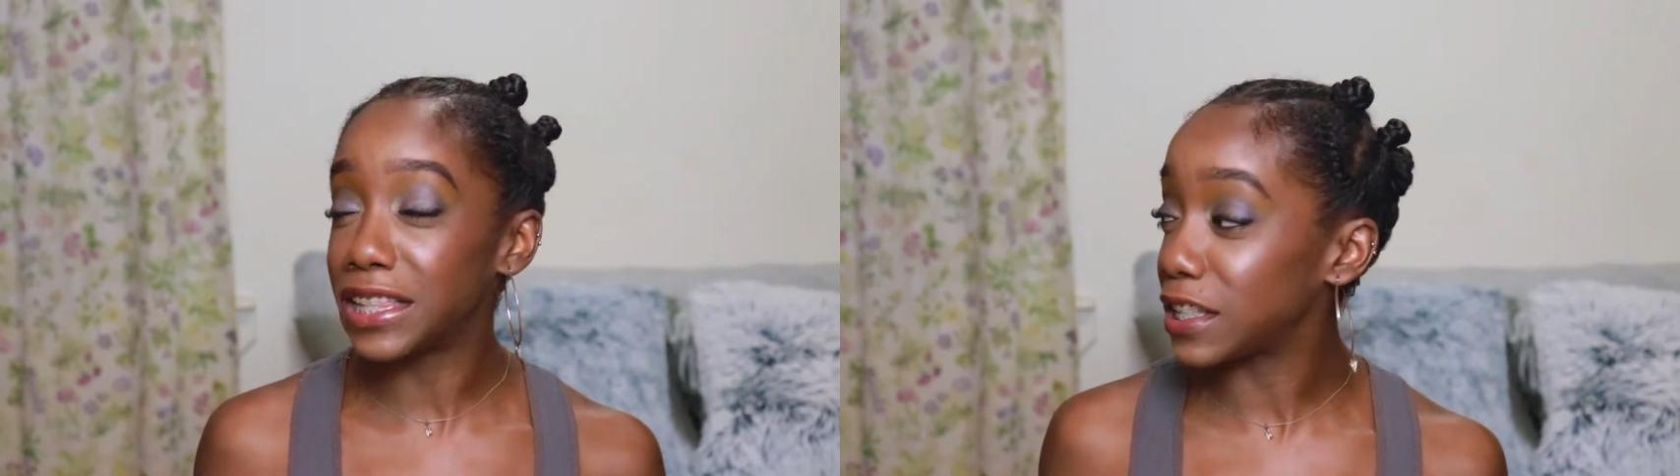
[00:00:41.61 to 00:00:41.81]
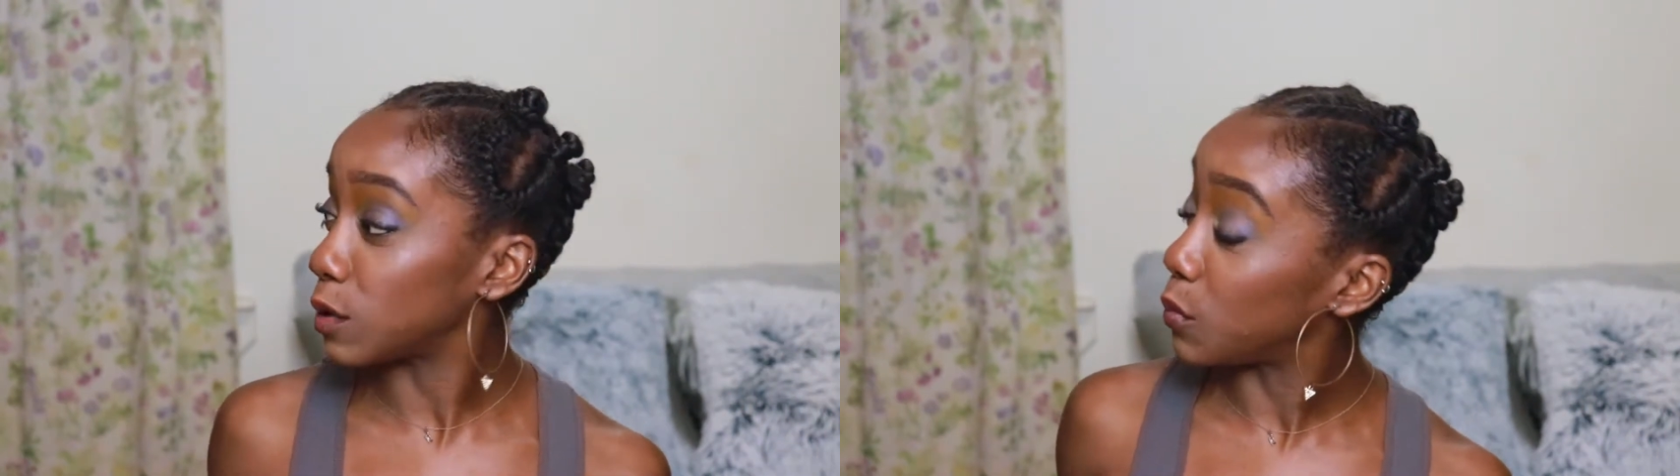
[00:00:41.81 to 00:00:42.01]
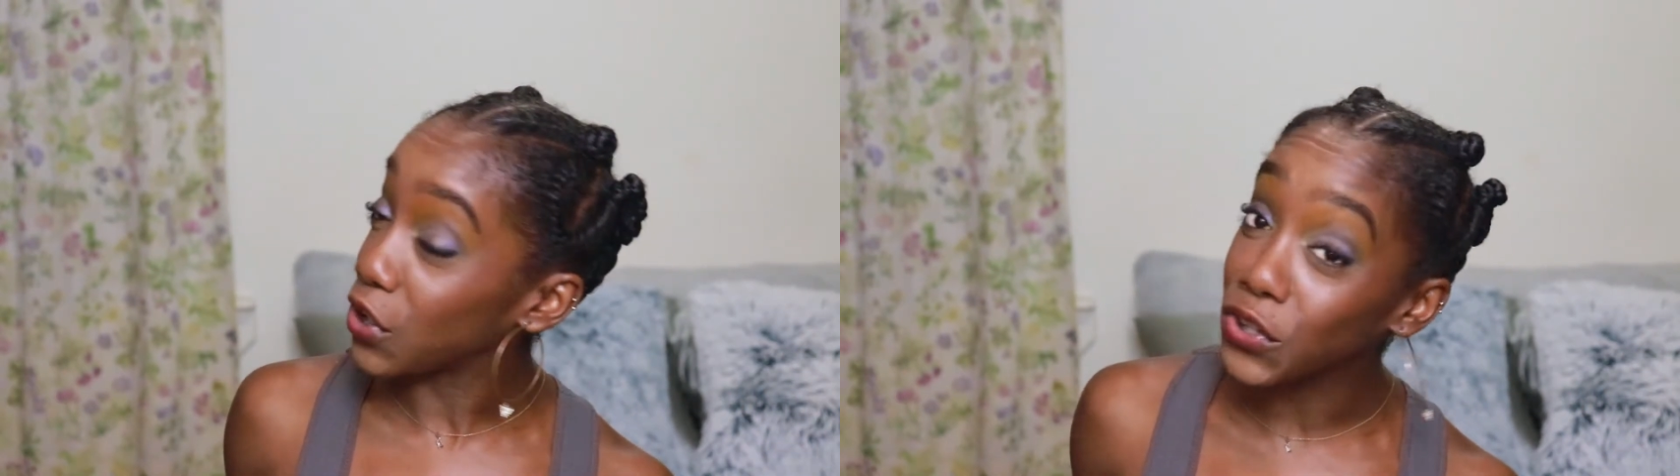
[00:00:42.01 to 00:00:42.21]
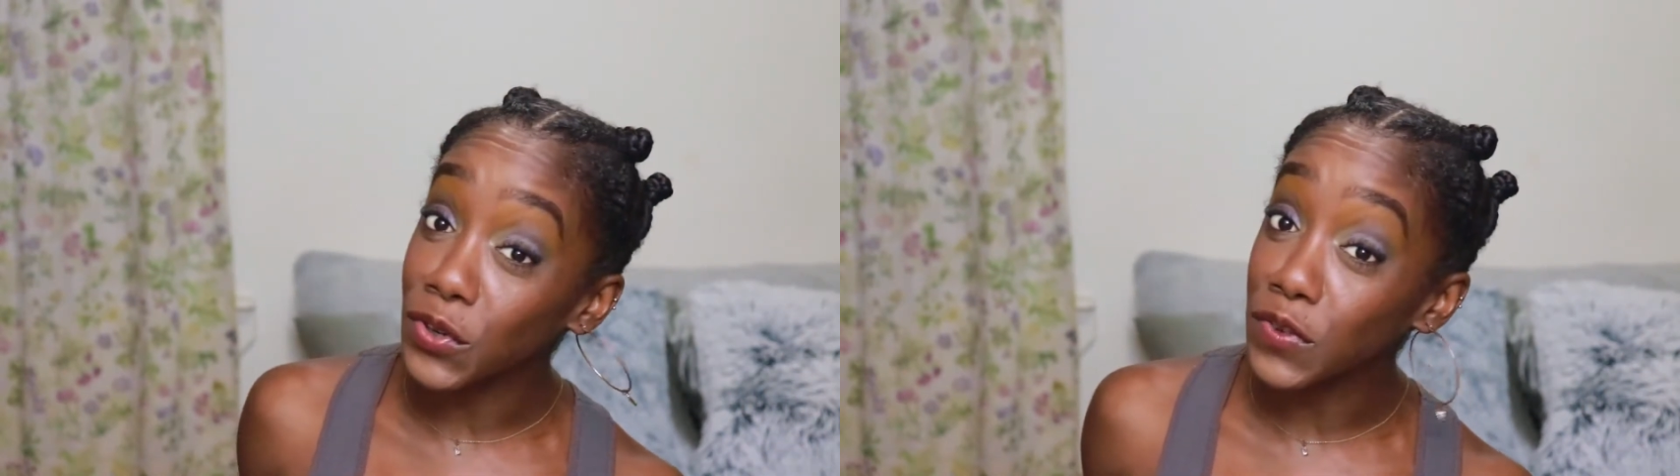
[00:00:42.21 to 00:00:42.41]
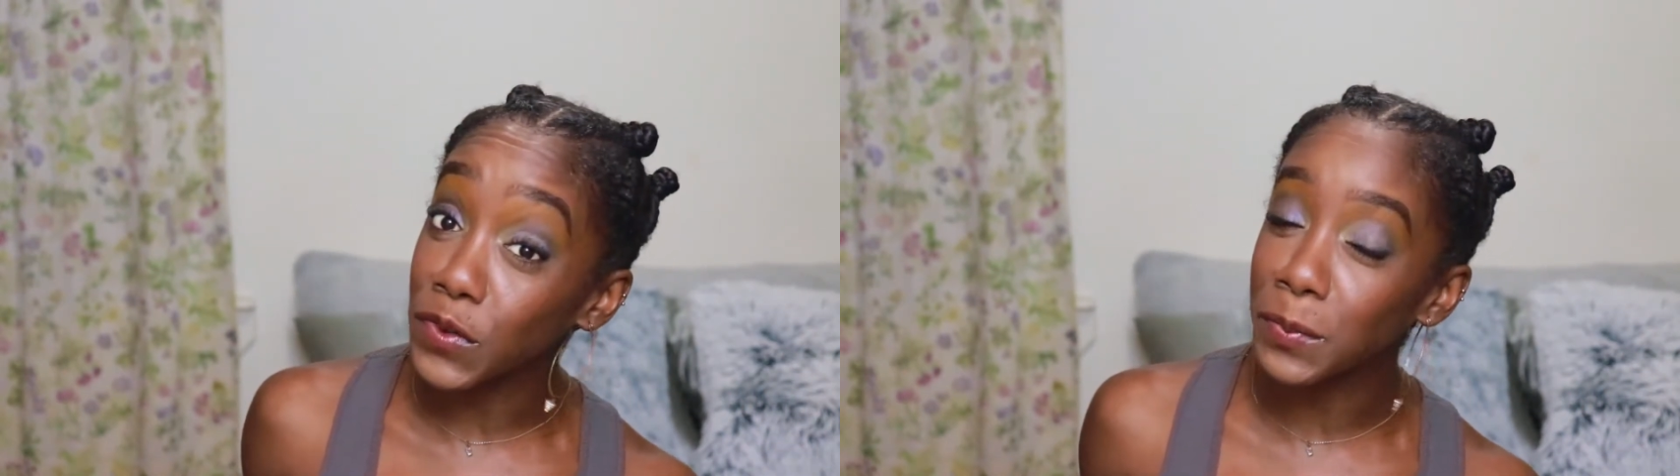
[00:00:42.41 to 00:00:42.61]
this
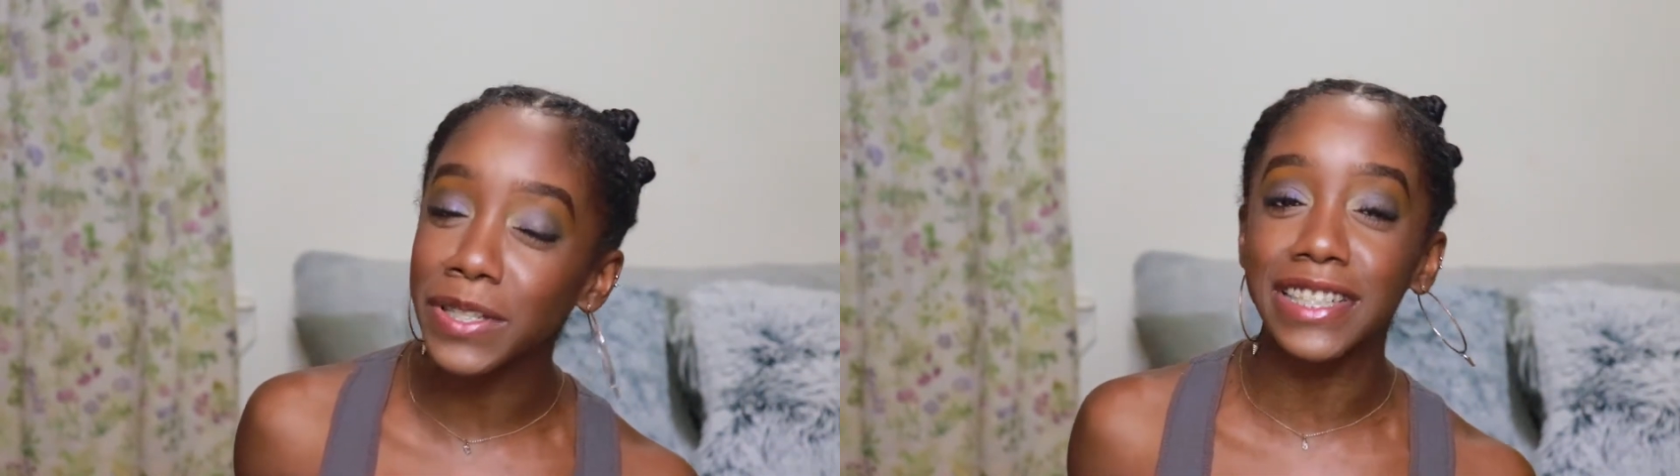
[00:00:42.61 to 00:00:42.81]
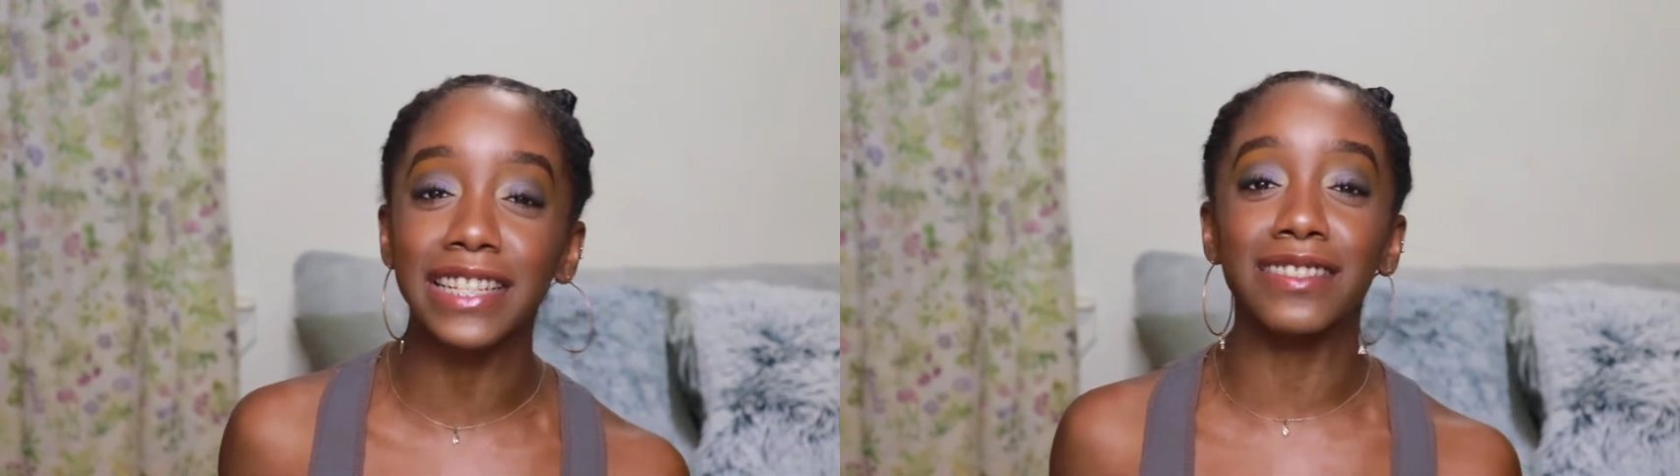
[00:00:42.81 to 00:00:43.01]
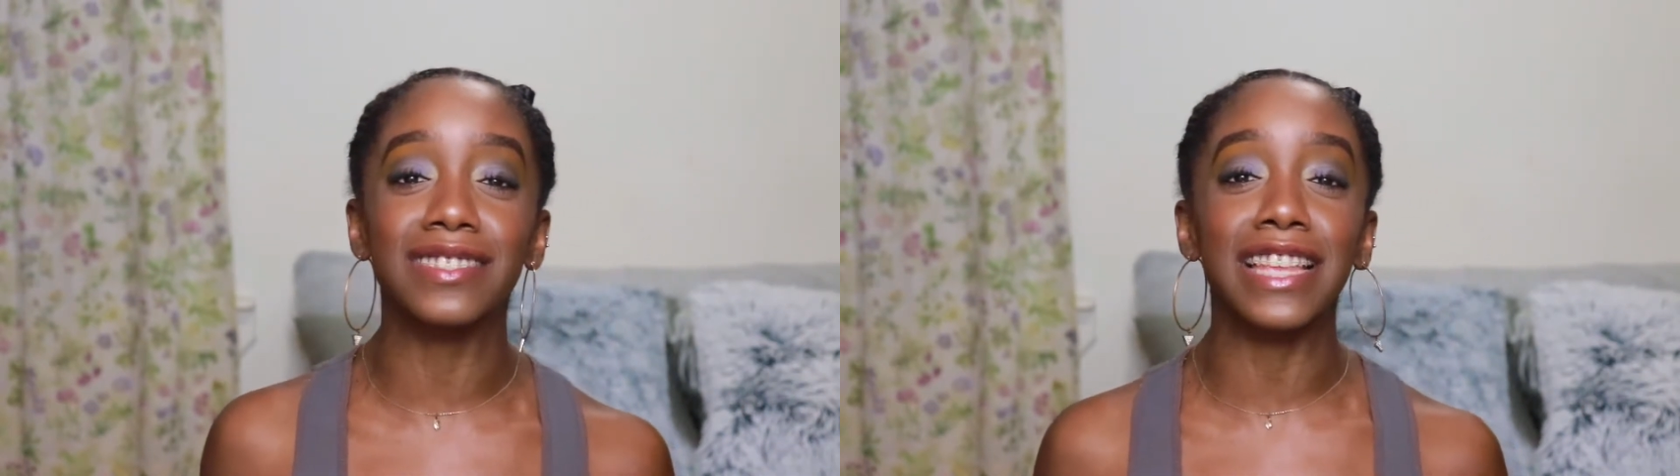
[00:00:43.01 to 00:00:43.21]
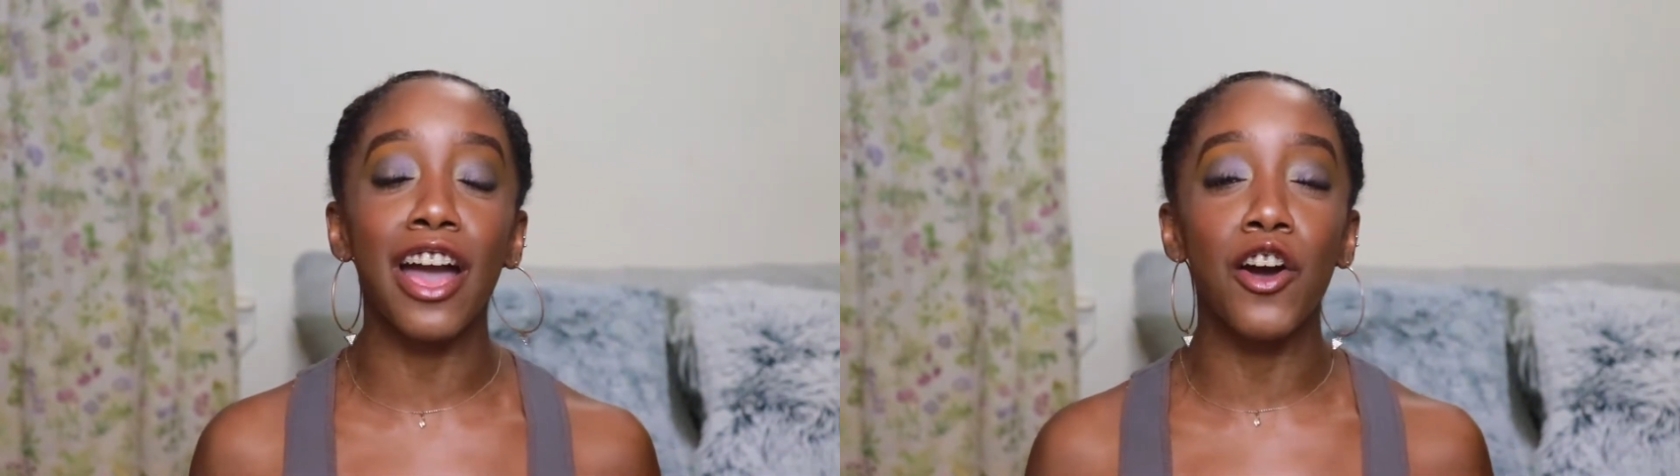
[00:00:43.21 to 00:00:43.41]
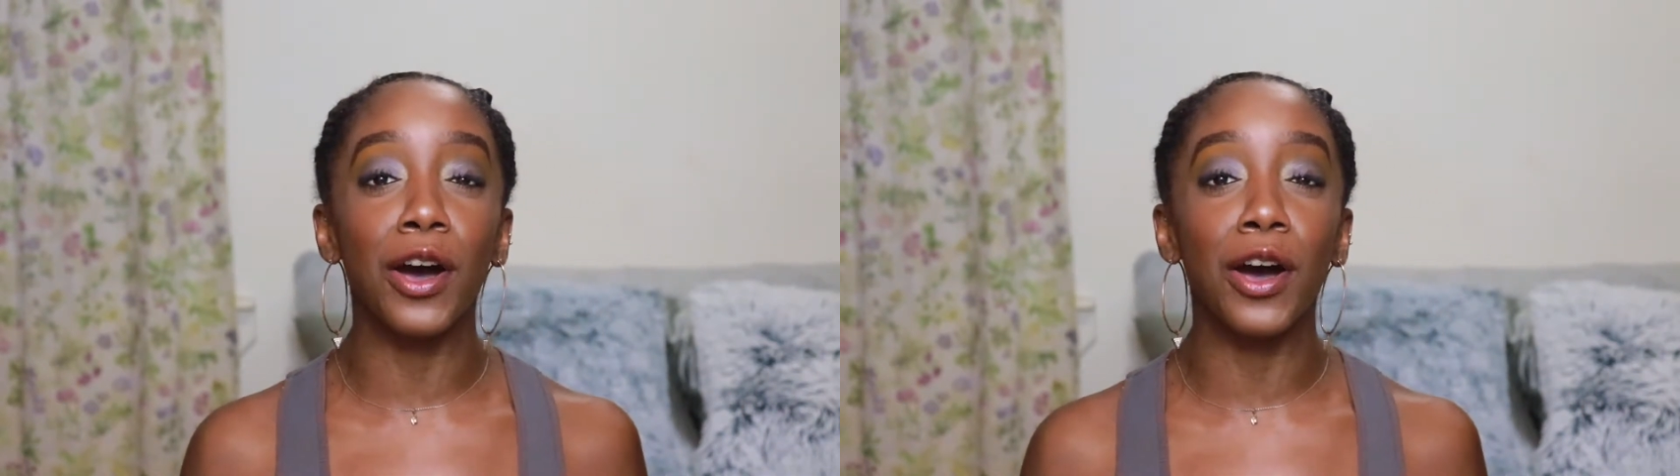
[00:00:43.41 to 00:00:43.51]
beautiful protective style